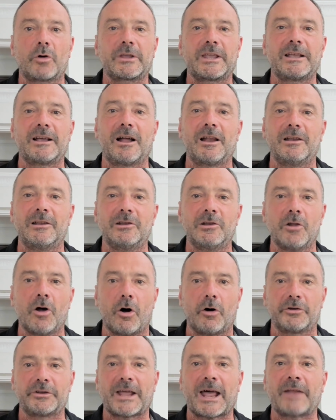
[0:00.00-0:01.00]
a lot
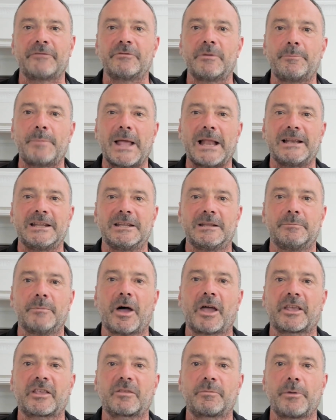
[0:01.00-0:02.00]
at the belly in my
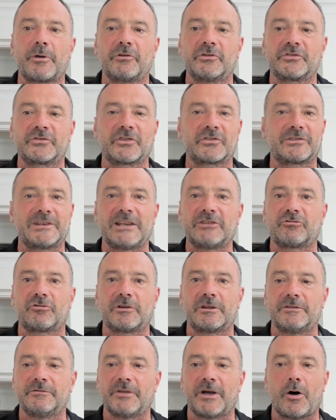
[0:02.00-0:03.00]
experience, just
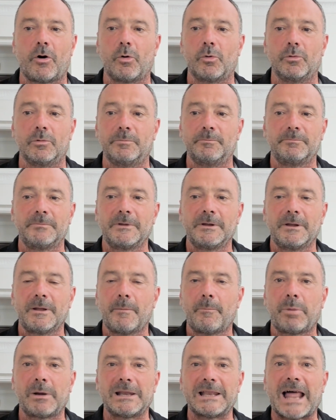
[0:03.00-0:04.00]
literally the whole
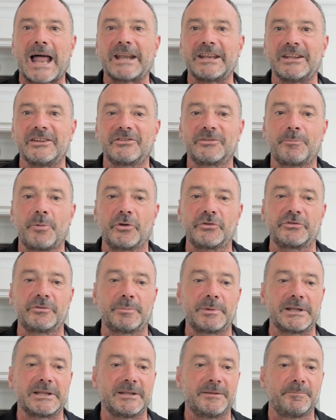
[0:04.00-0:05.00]
planet,
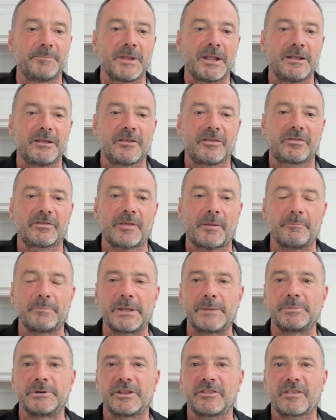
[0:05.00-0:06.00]
possibly some
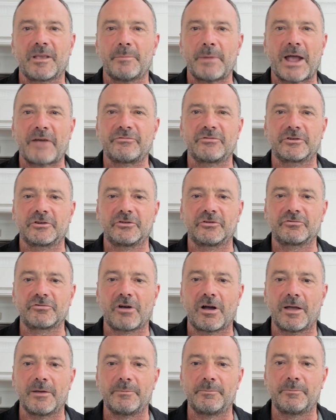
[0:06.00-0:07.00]
people in some African
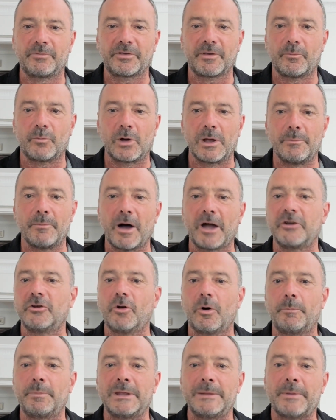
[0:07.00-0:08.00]
tribe somewhere might
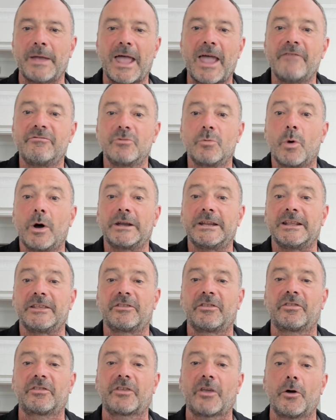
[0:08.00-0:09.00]
not be, but everyone is.
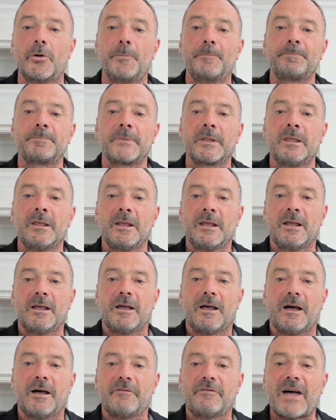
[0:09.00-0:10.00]
And so
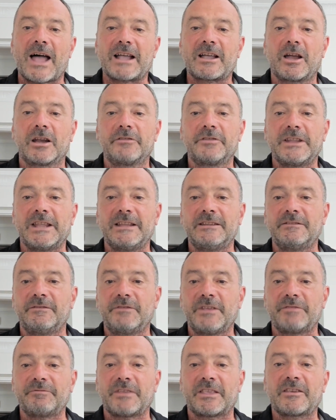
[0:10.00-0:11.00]
that kind of
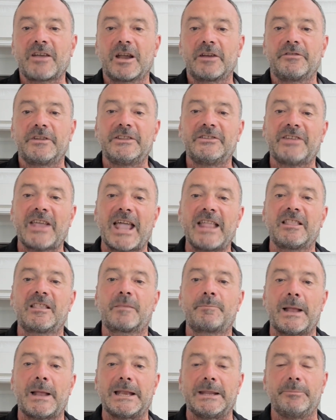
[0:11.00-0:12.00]
this kind of intense
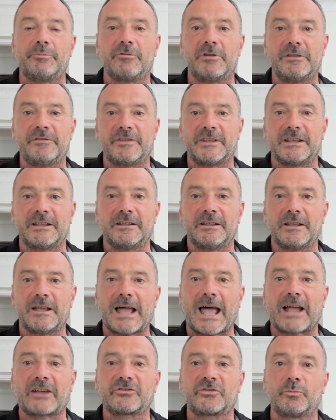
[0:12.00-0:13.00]
belly breathing
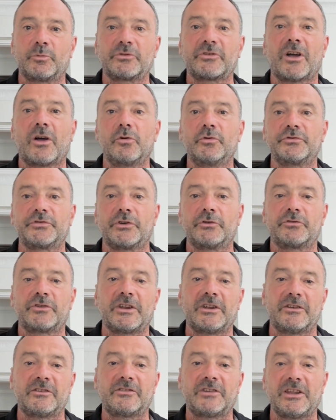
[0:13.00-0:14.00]
action, which I also
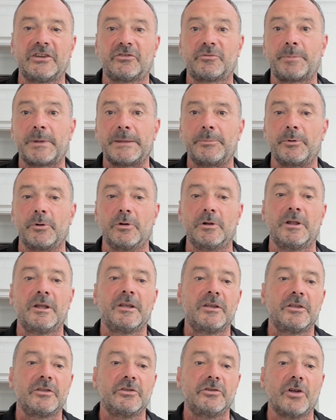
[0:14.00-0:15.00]
teach people,
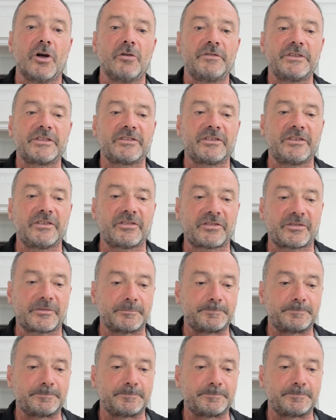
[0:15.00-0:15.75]
this is